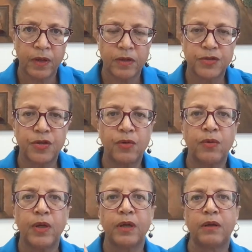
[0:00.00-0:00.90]

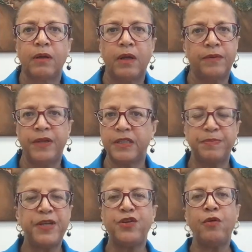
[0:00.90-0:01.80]
So there's
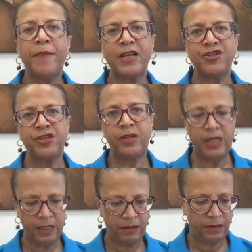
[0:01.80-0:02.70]
been no mention
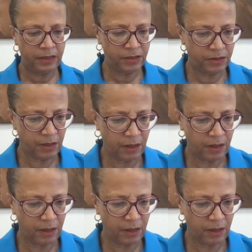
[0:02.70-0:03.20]
in this